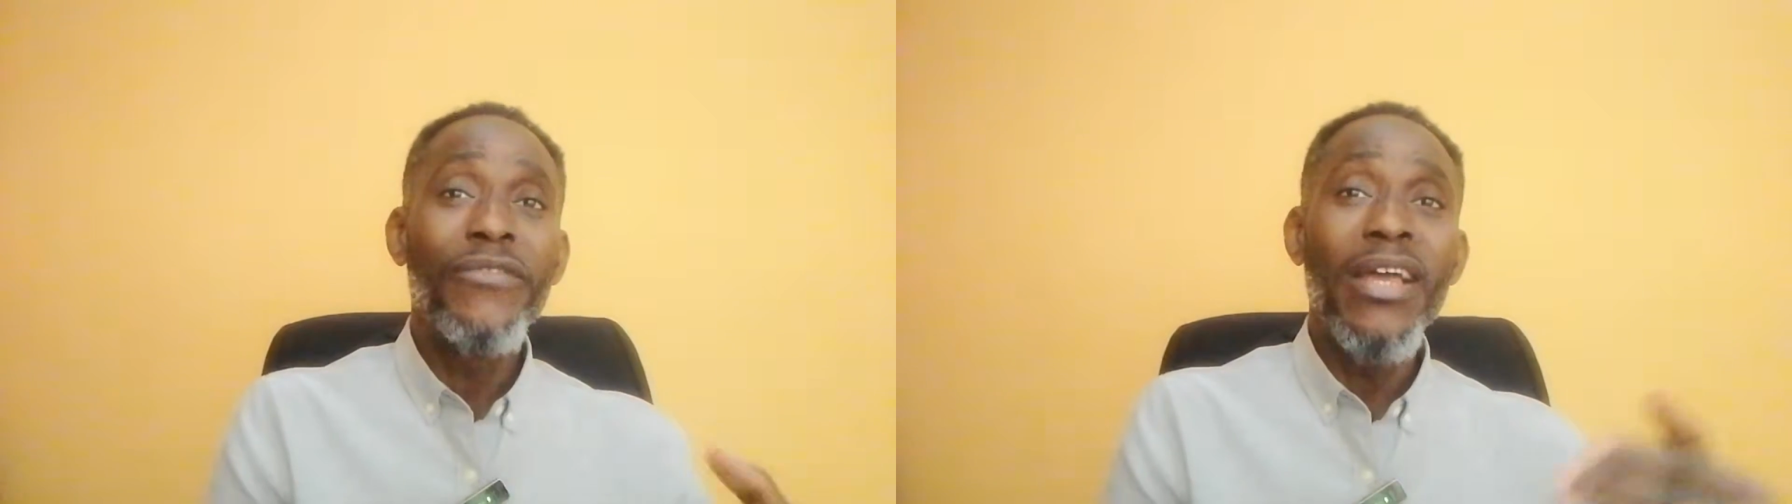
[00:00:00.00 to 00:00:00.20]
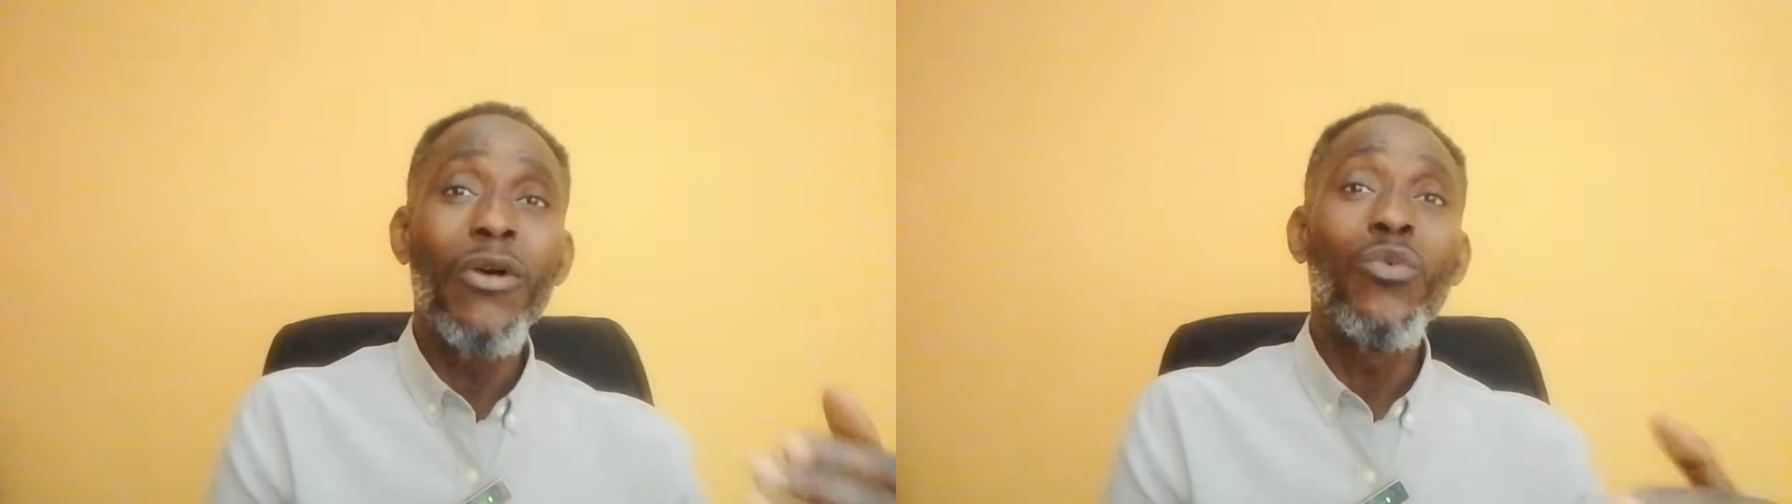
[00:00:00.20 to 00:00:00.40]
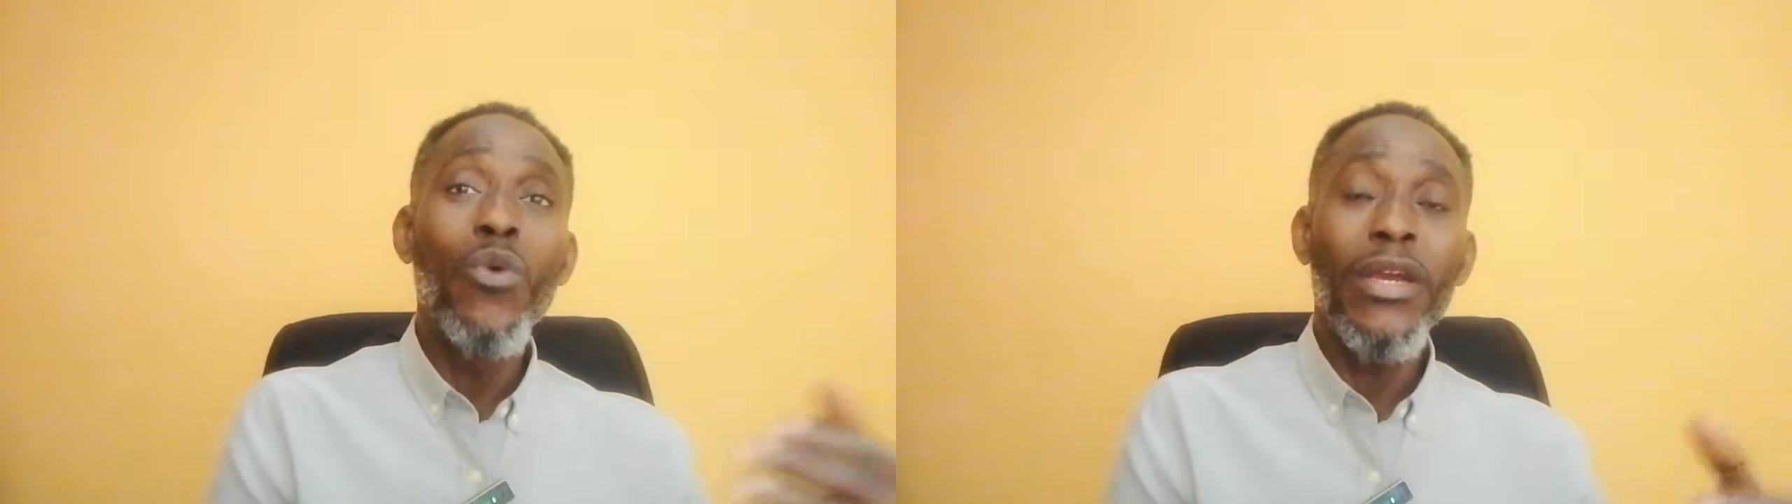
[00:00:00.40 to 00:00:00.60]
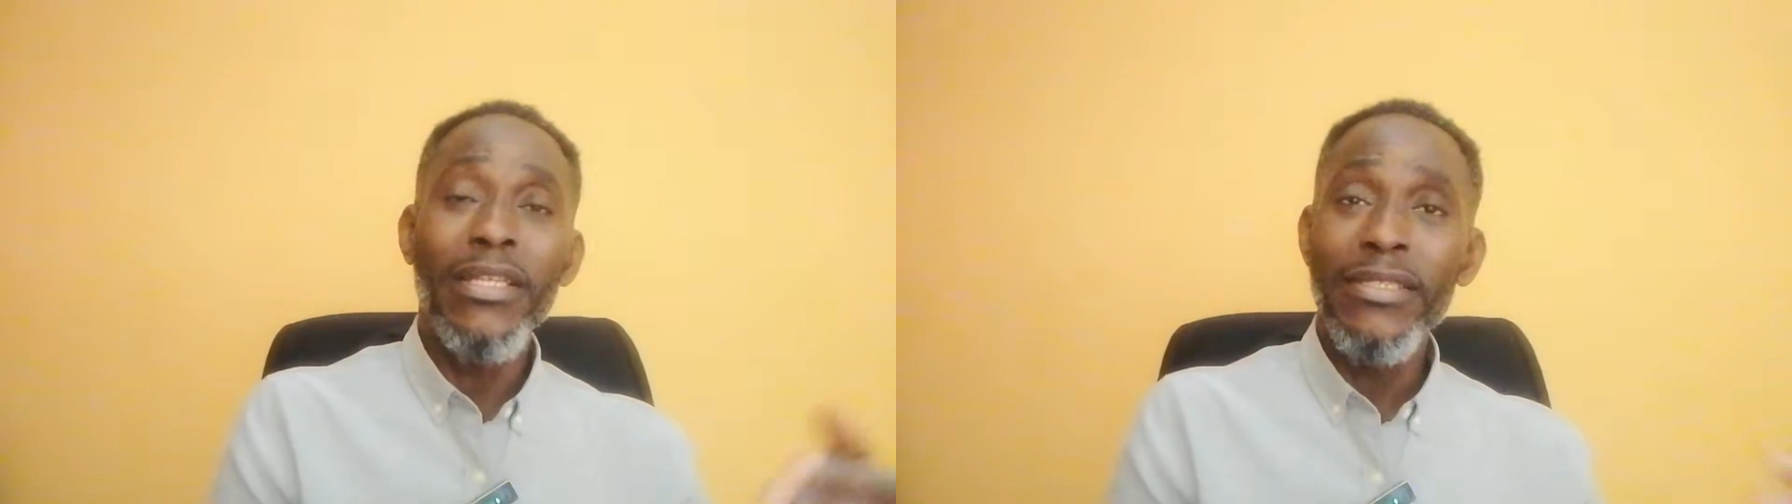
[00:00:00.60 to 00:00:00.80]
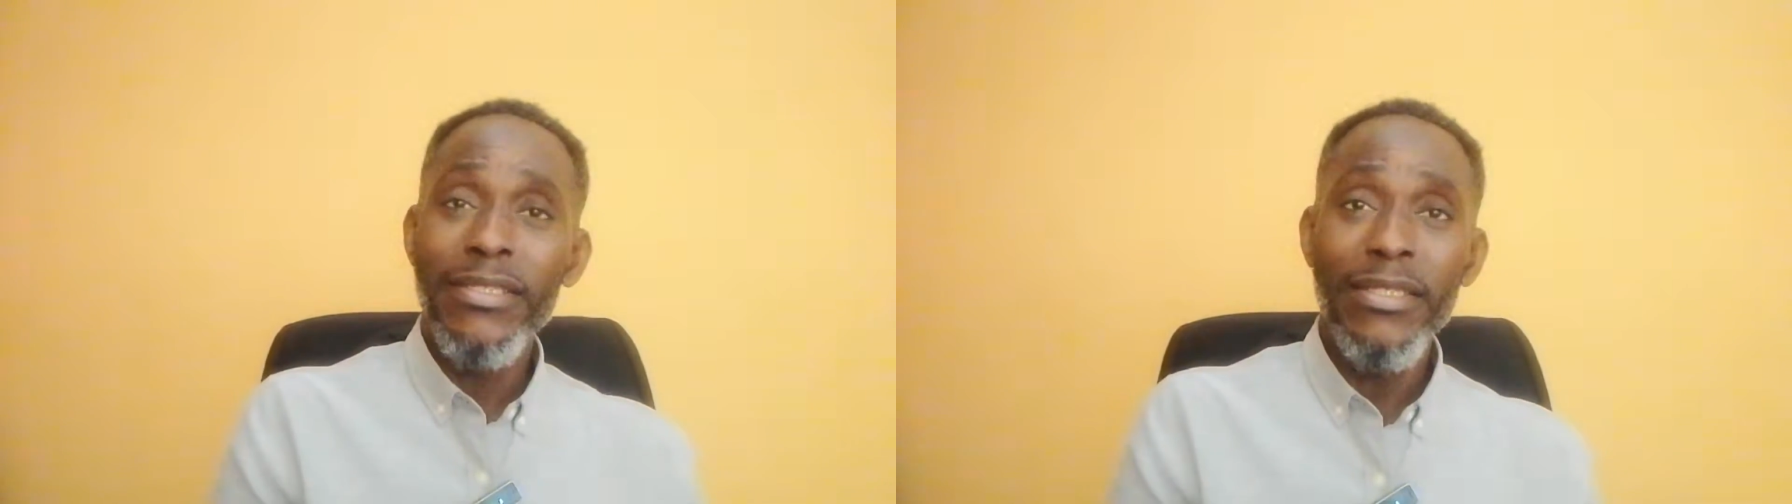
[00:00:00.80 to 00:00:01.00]
own working
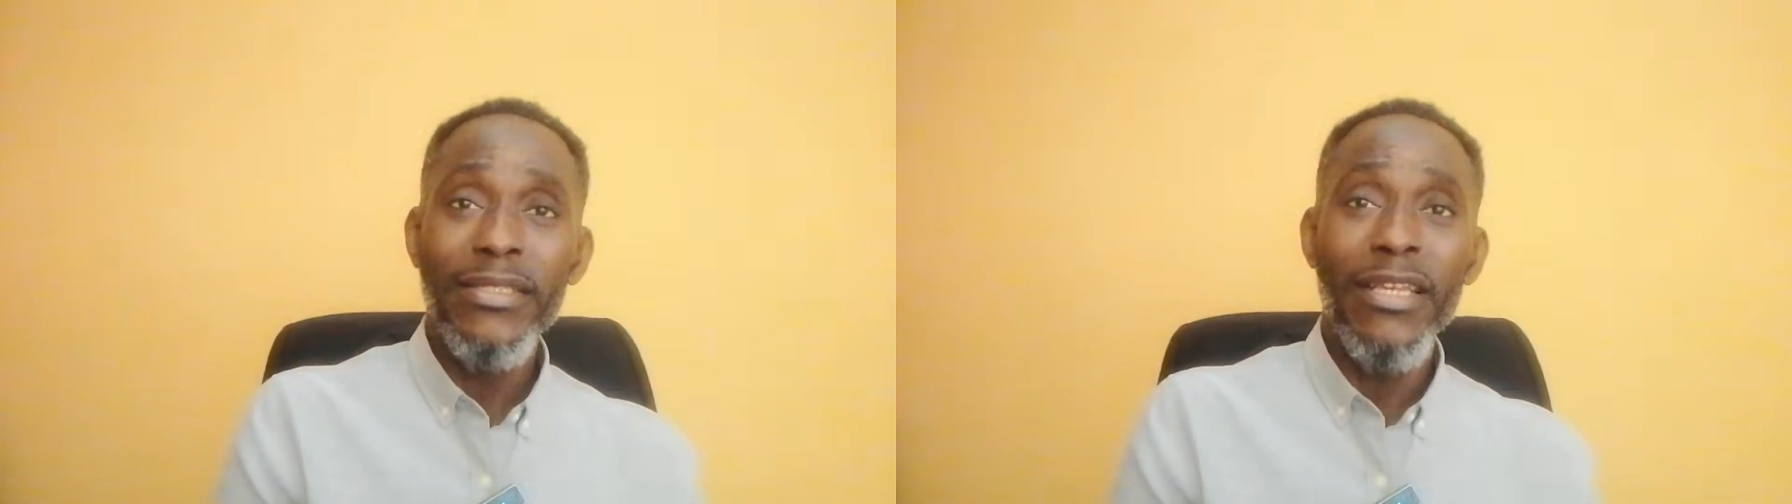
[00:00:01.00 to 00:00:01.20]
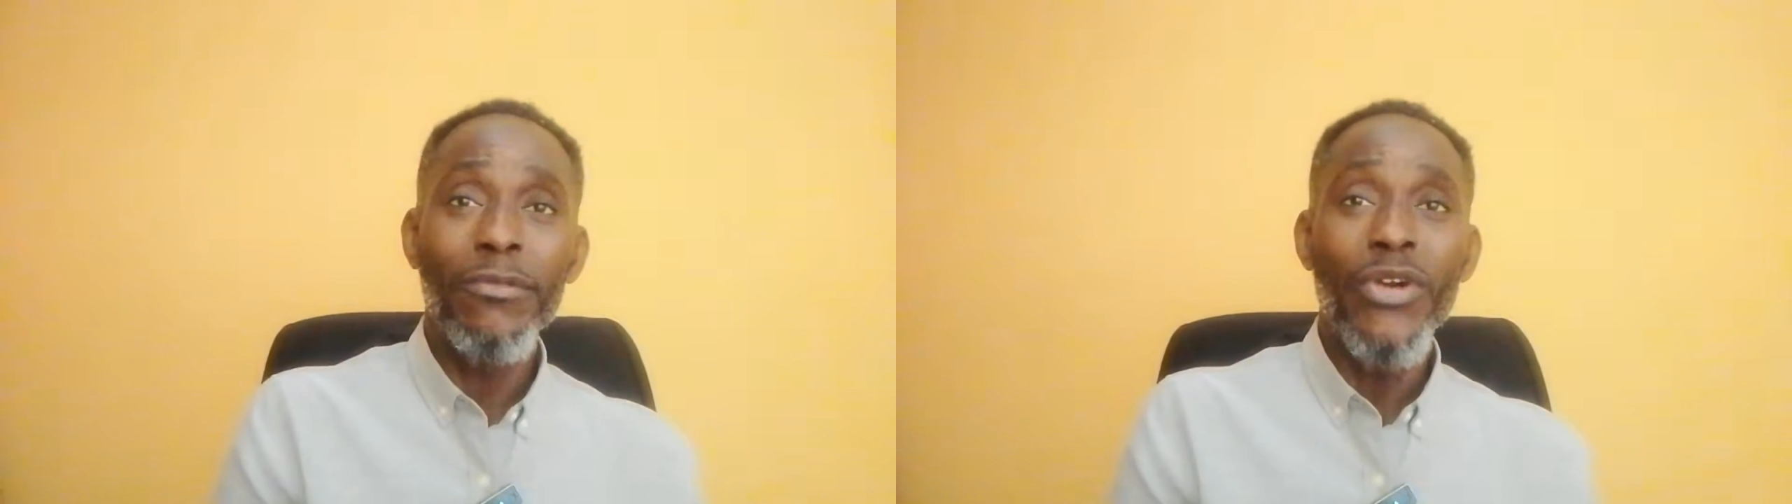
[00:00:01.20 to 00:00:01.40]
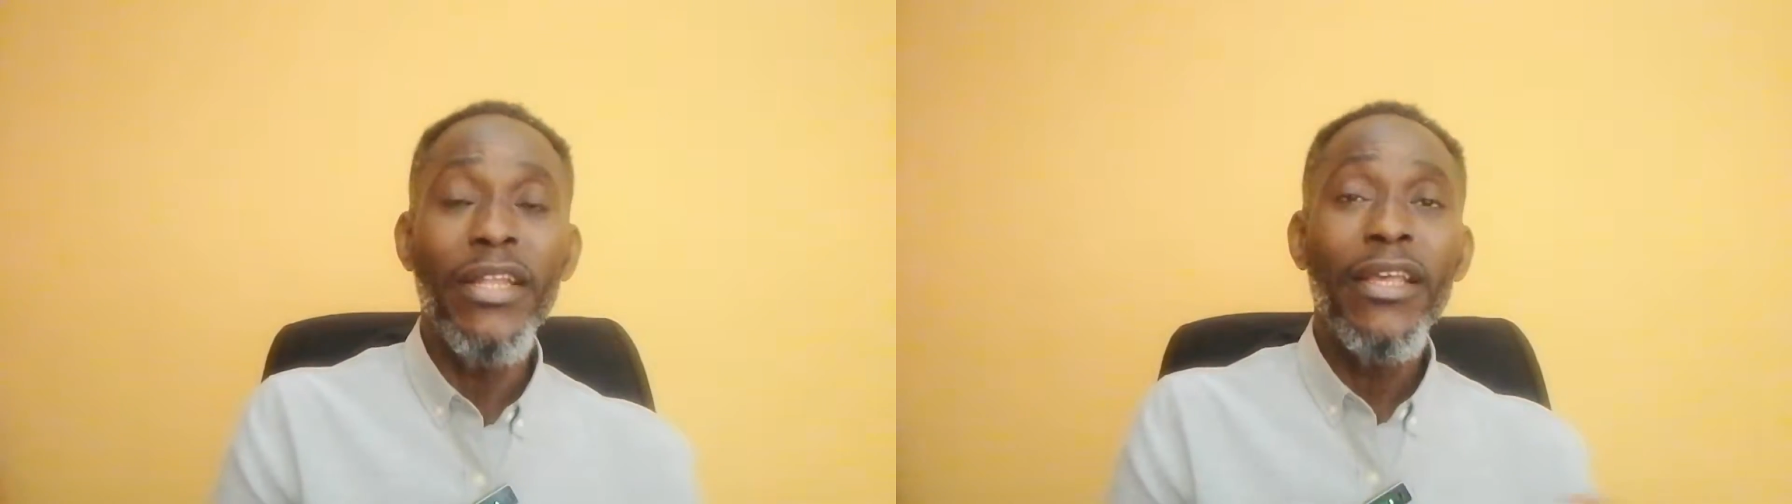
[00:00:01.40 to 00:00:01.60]
system, right?